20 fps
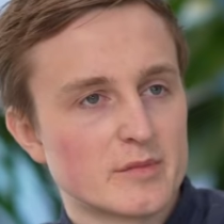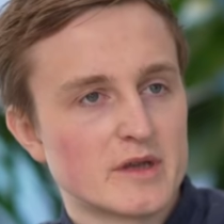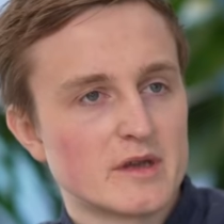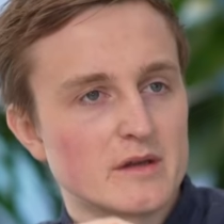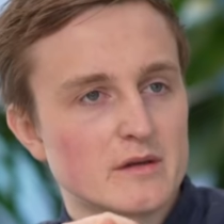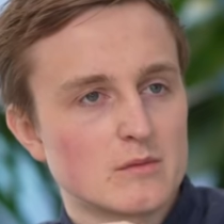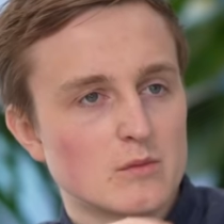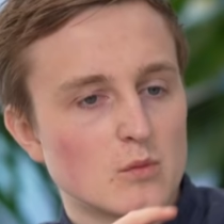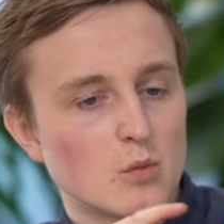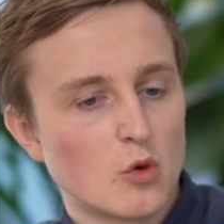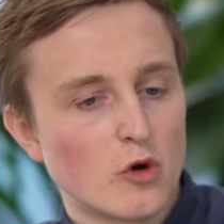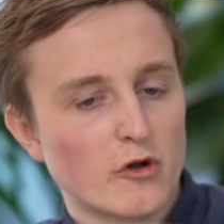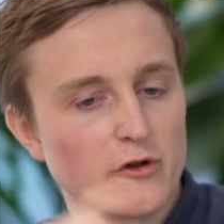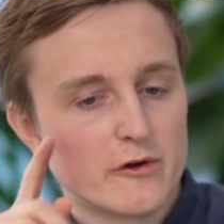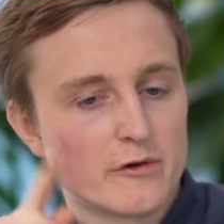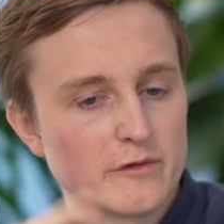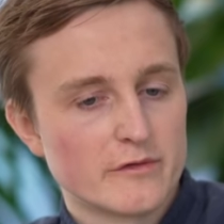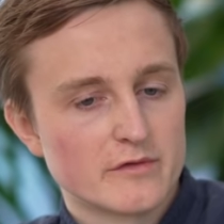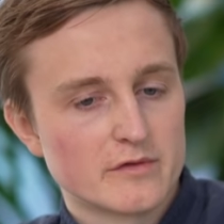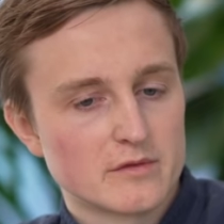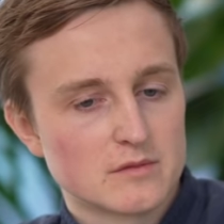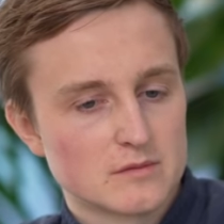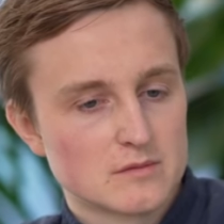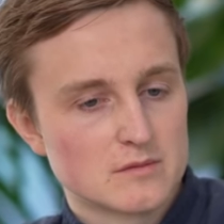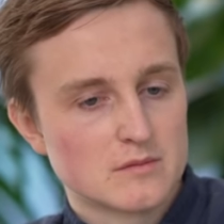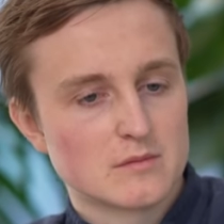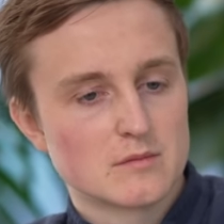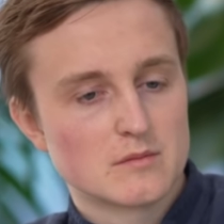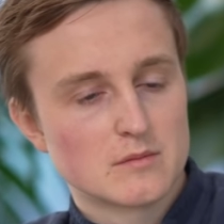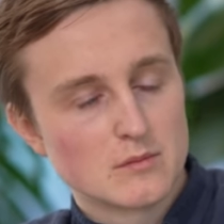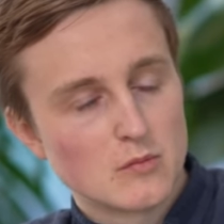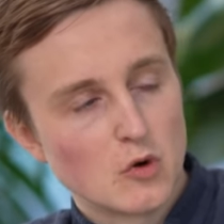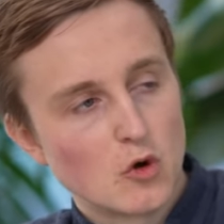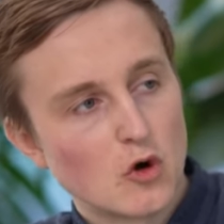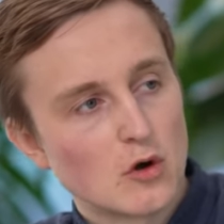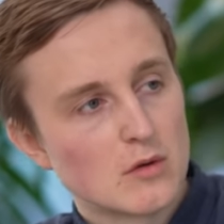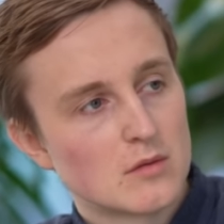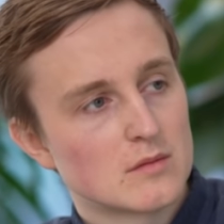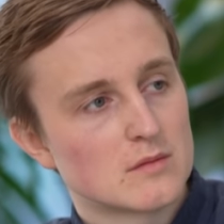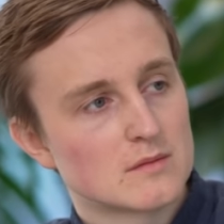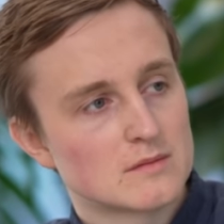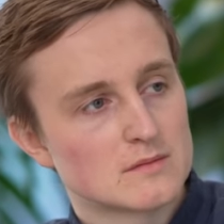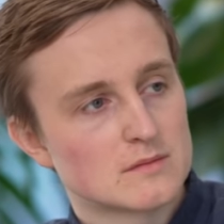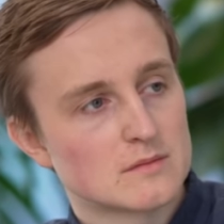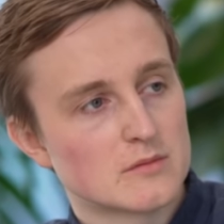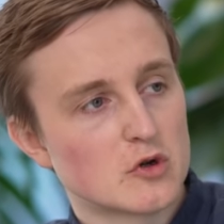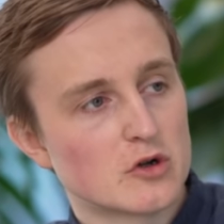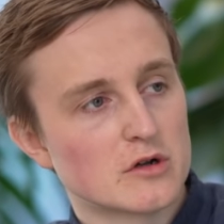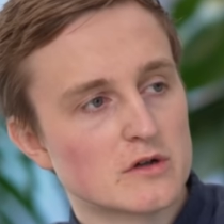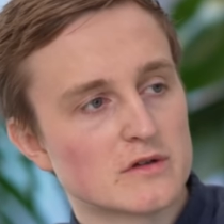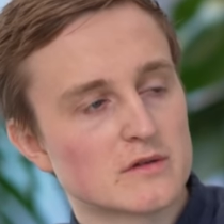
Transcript: to be one of more books.